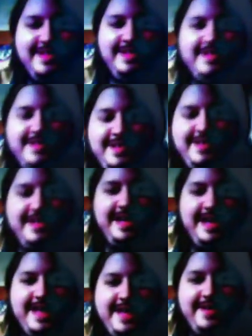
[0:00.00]

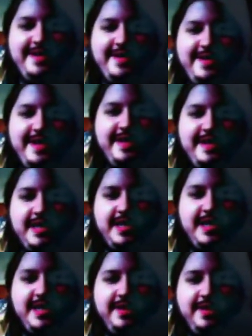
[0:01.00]
Anyway, it can Soul
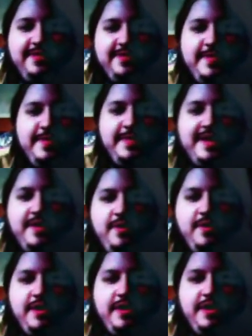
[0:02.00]
Blast 1
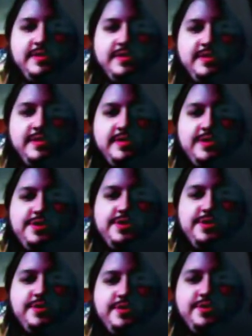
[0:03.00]
to do
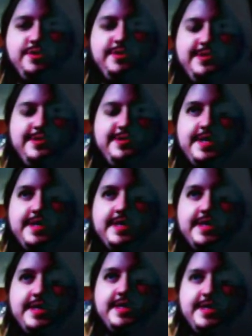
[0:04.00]
Cecilia's
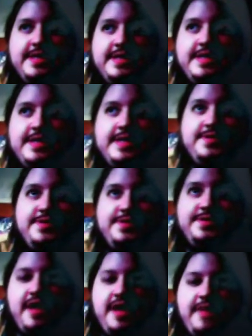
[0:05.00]
check top
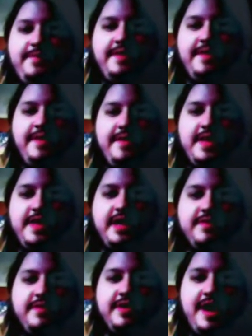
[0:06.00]
5 thing and retire
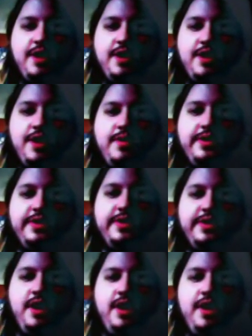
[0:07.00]
1 to call 1.